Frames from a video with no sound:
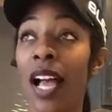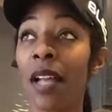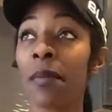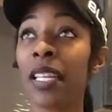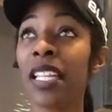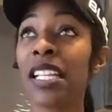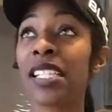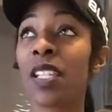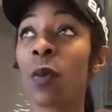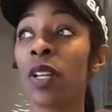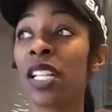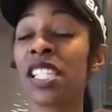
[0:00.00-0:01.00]
I'm getting
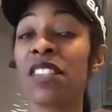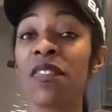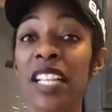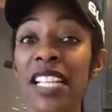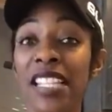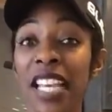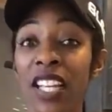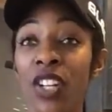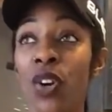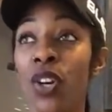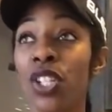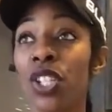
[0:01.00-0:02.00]
someone is
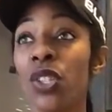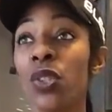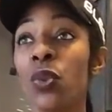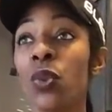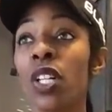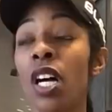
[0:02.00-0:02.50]
fixated on you.